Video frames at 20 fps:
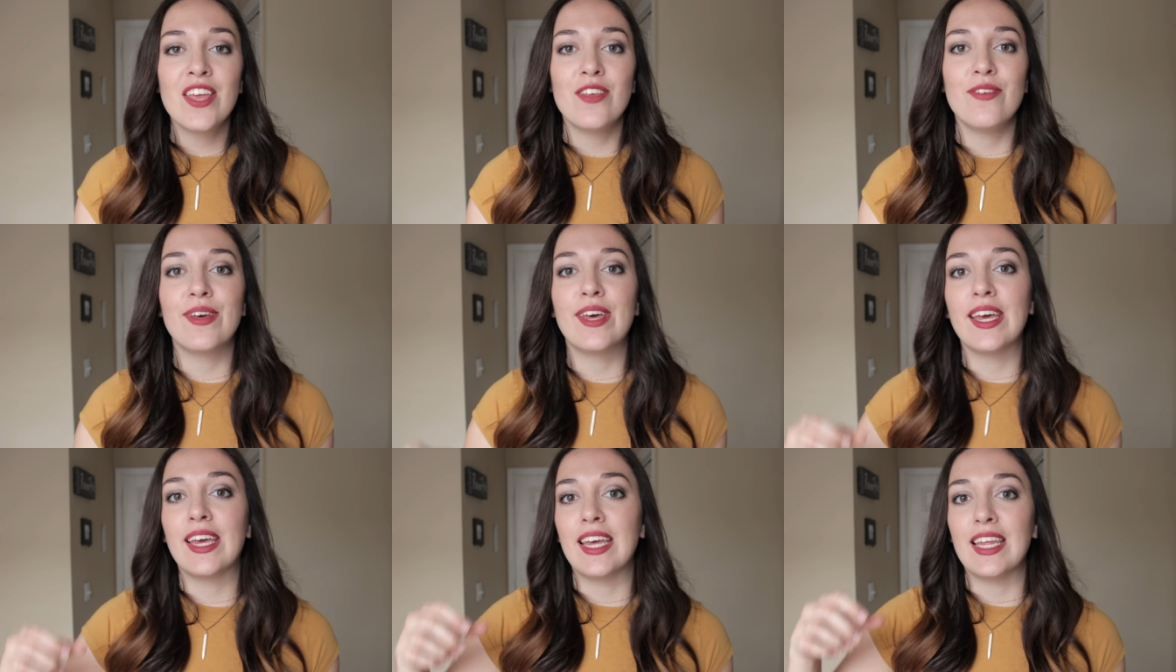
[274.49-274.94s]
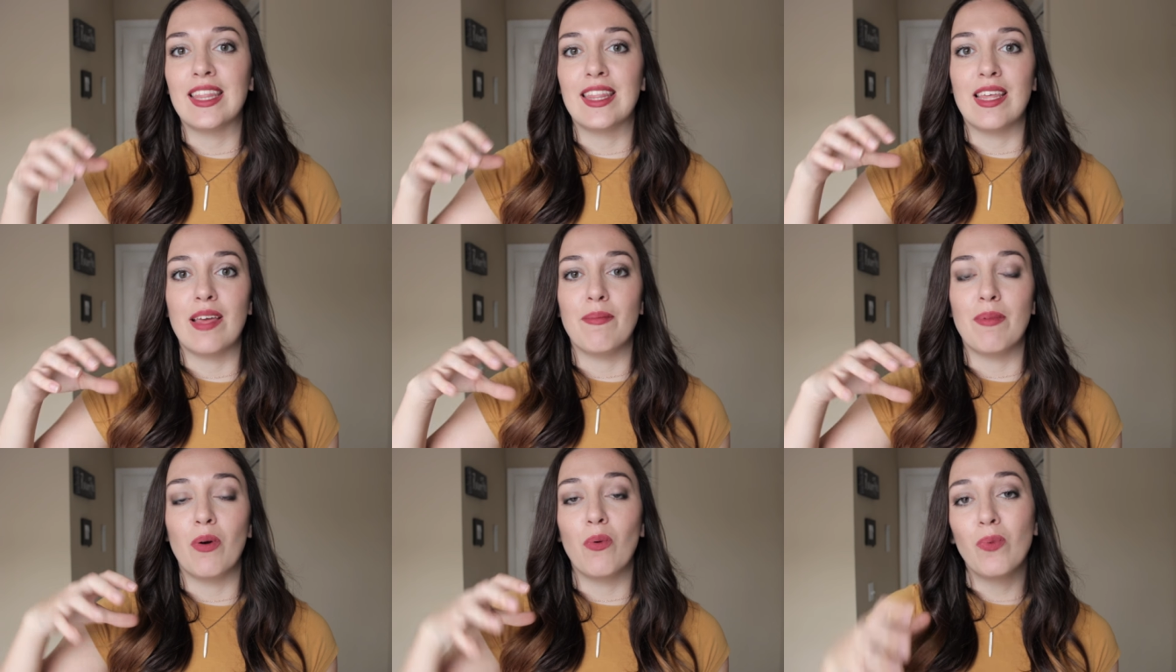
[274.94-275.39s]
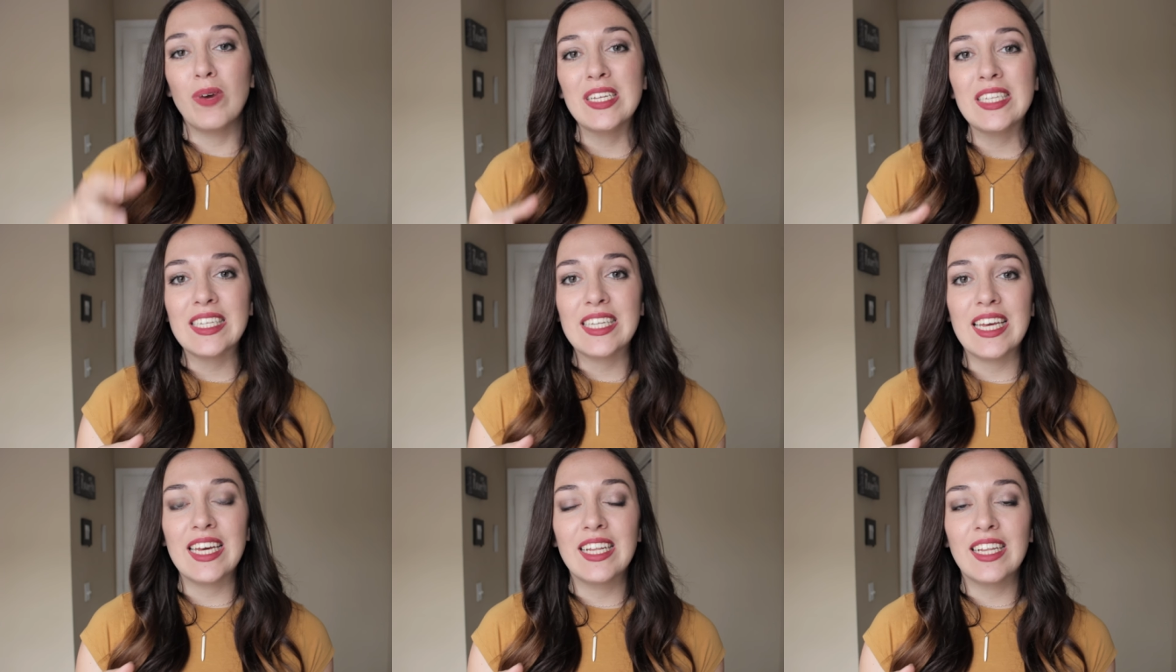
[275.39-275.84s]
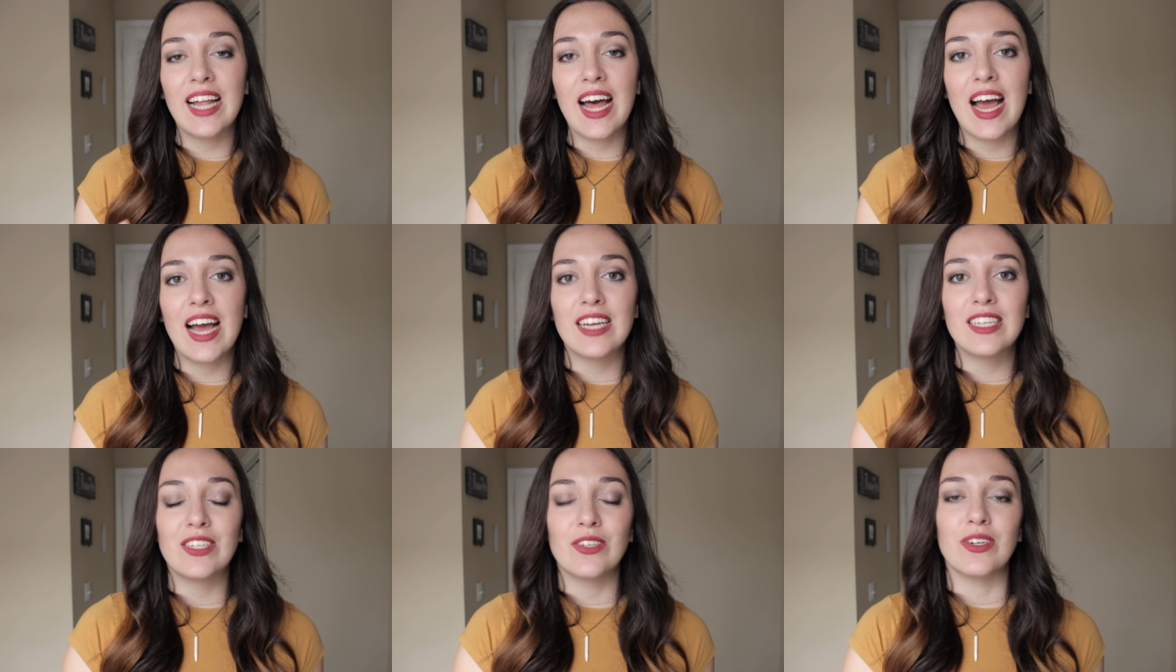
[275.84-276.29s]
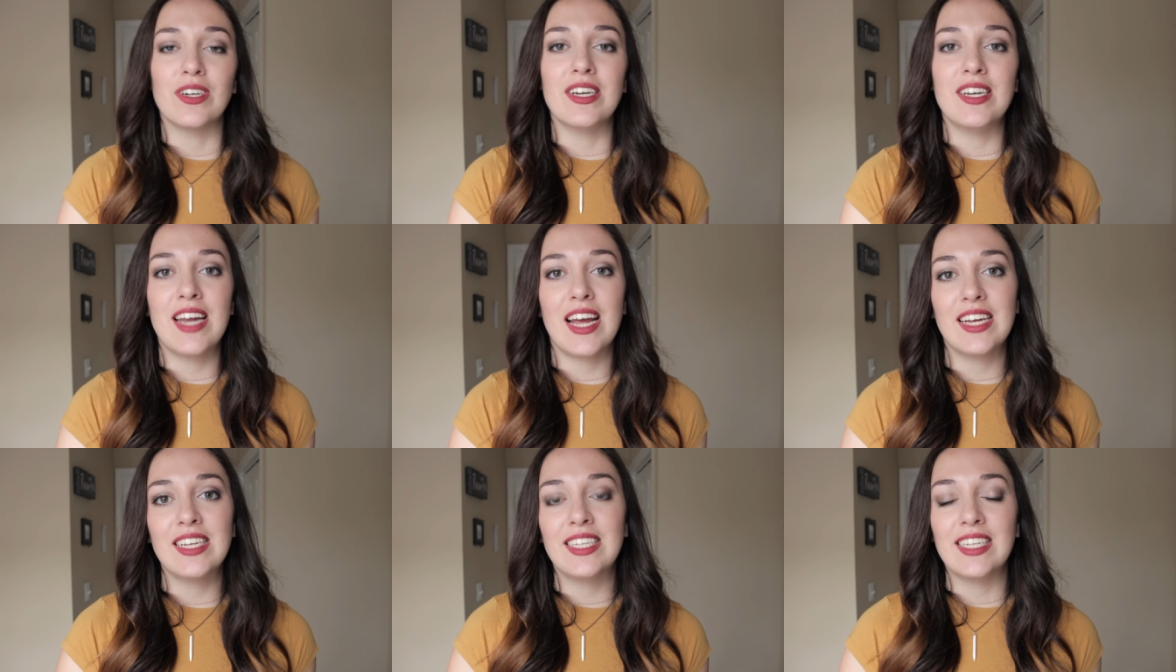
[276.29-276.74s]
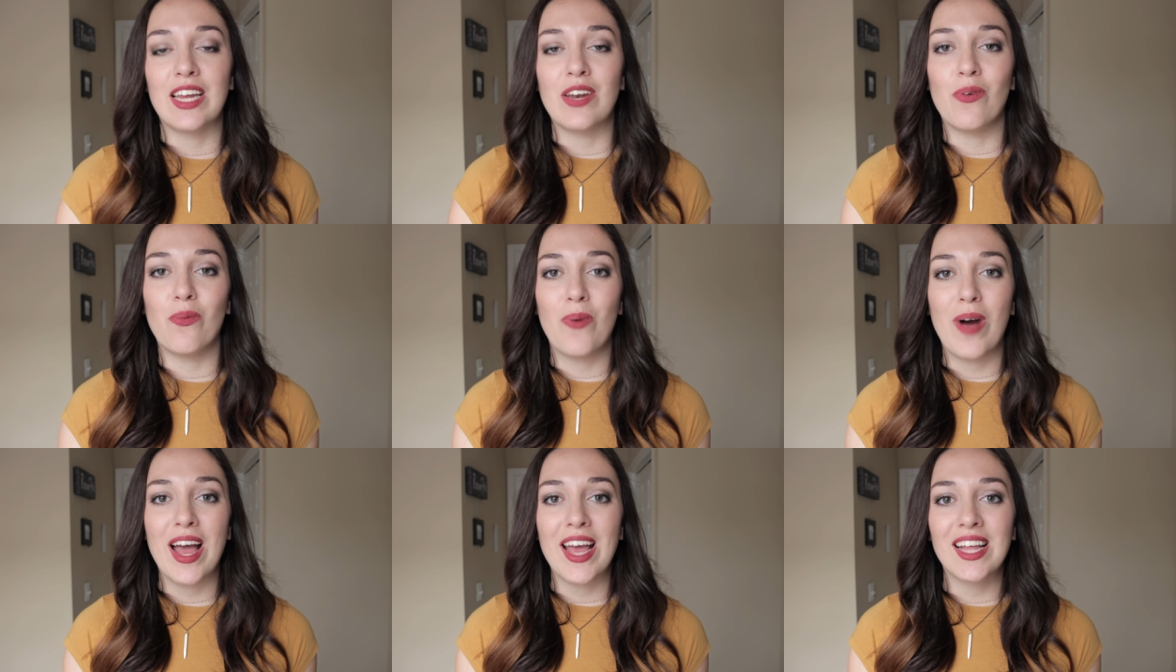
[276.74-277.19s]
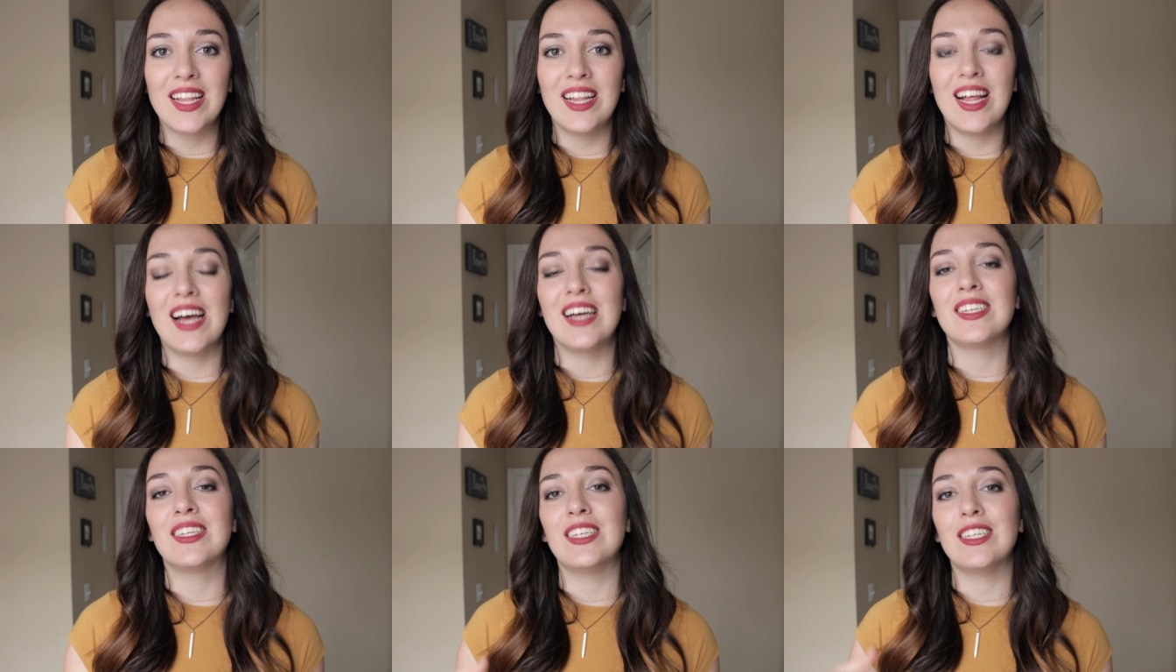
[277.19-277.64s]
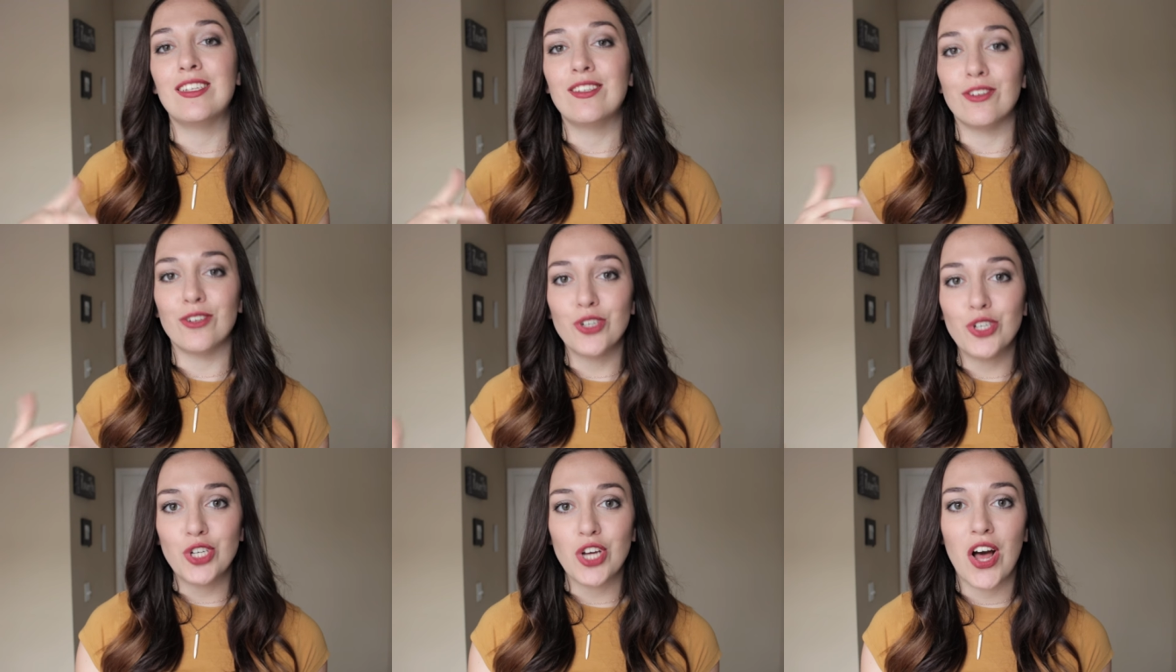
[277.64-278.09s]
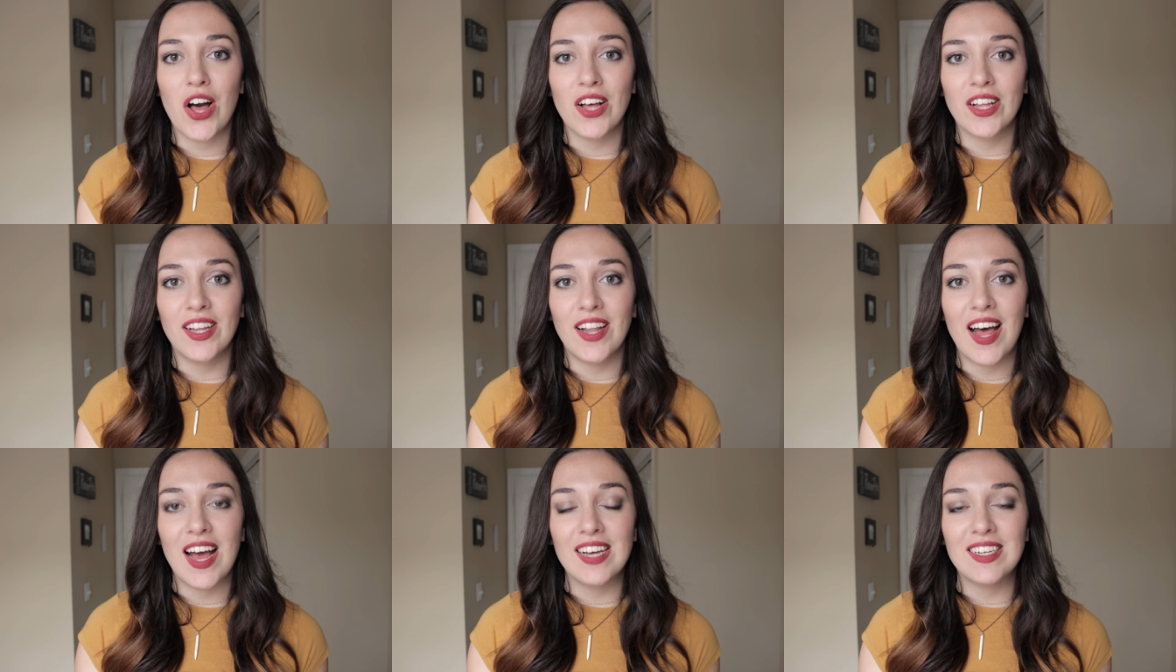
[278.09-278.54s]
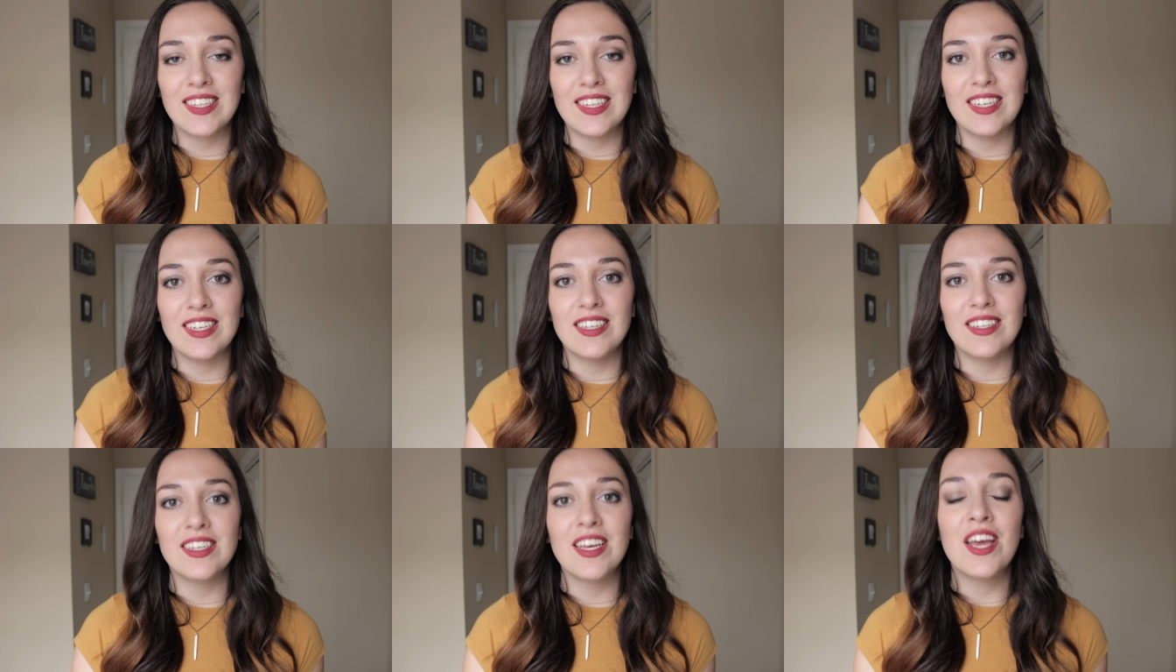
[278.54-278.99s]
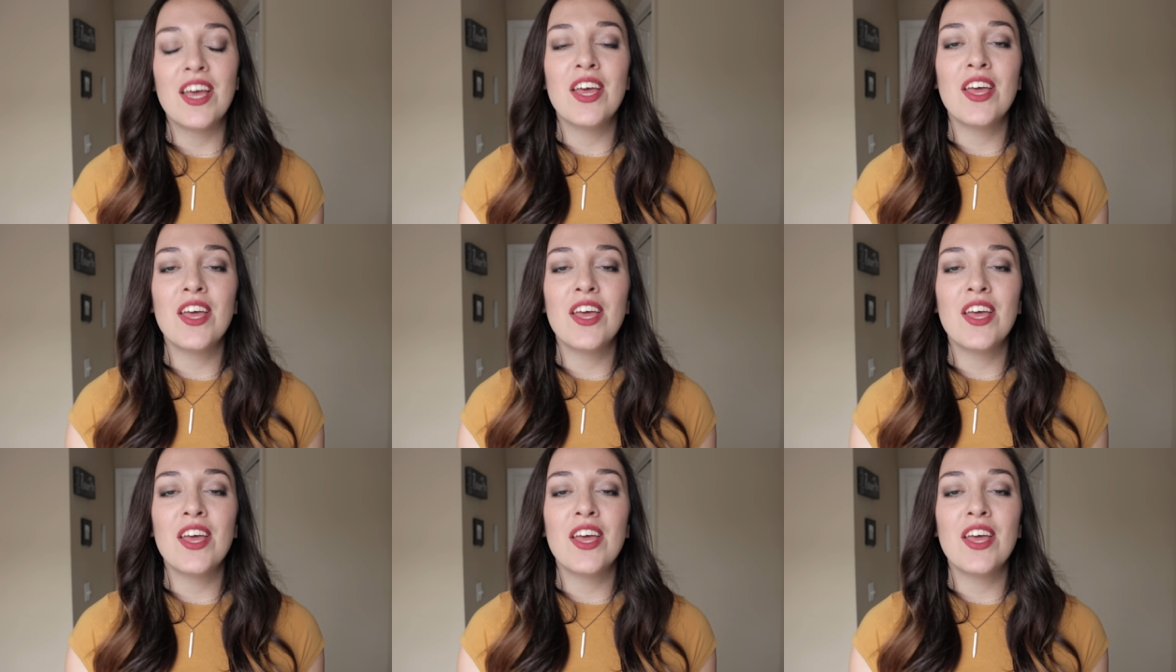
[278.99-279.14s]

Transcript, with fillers: You could get them a whiskey glass or a nice set of wine glasses or shot glasses.